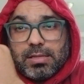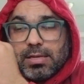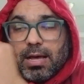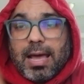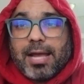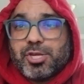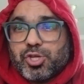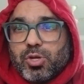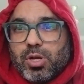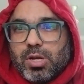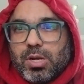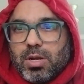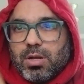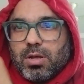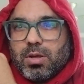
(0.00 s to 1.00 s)
the
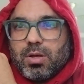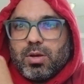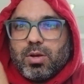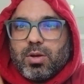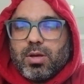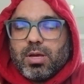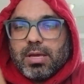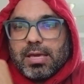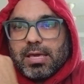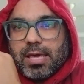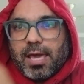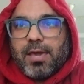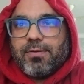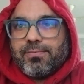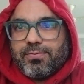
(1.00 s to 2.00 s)
action
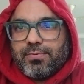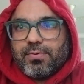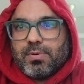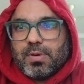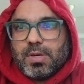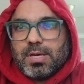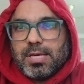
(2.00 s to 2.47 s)
gave